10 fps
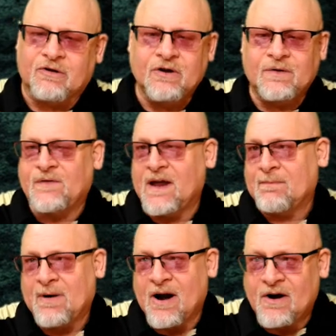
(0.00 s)
Good
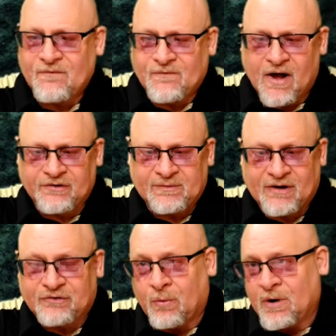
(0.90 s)
vampire, falls to
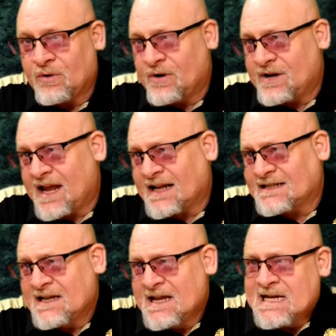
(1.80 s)
my Toreador
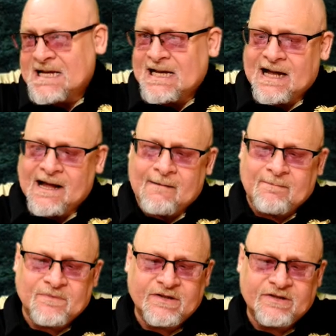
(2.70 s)
decks.
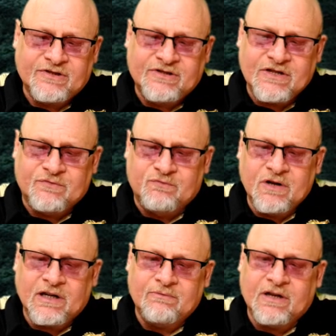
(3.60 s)
She's
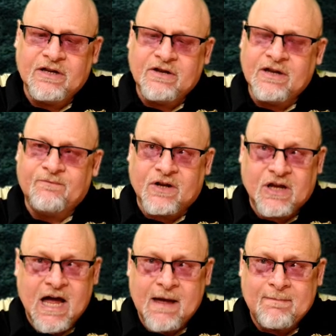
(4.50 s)
really good for
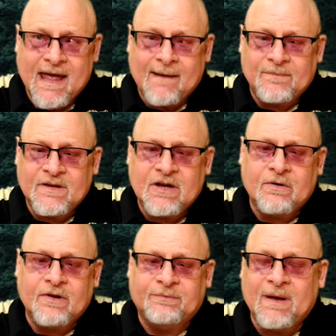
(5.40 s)
combat,
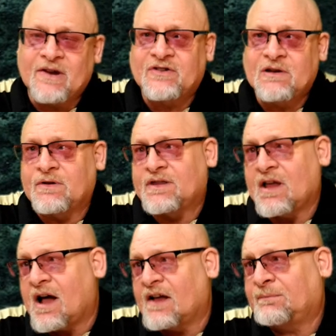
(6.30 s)
especially with
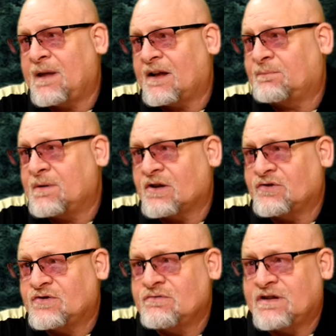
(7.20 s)
the aspects,
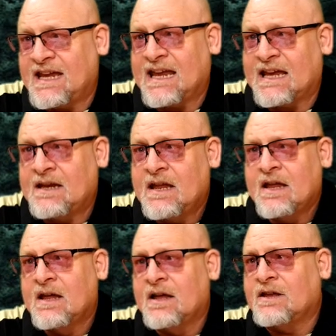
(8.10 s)
because you can,
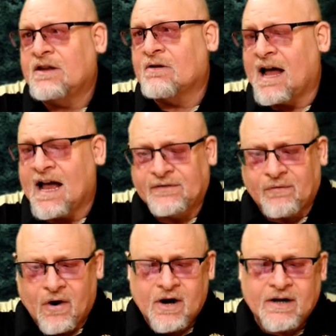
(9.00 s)
Eyes
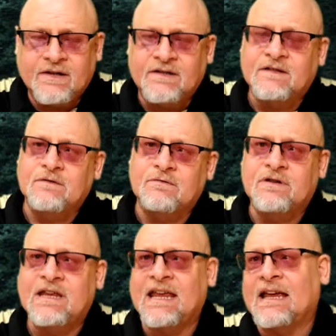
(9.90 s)
of Argus,
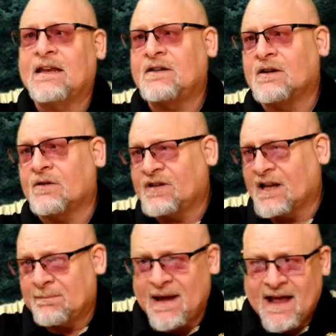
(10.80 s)
you can,
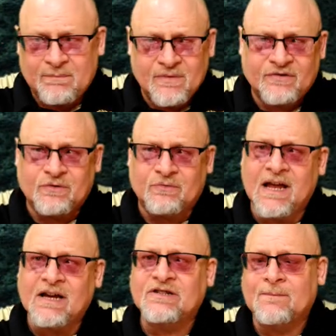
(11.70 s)
telepath
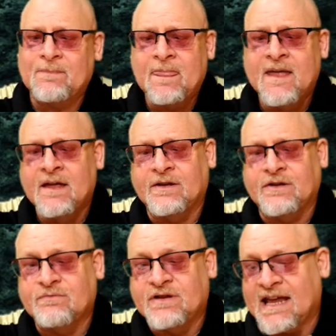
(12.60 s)
misdirection,
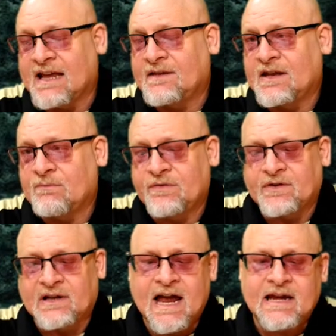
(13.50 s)
you can then with
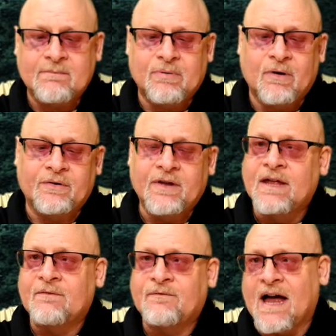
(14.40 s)
the lightning bolt
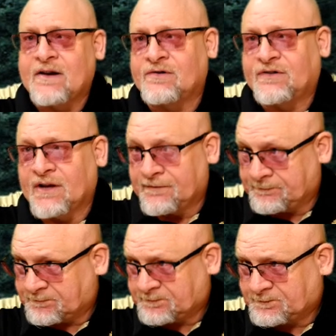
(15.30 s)
find yourself,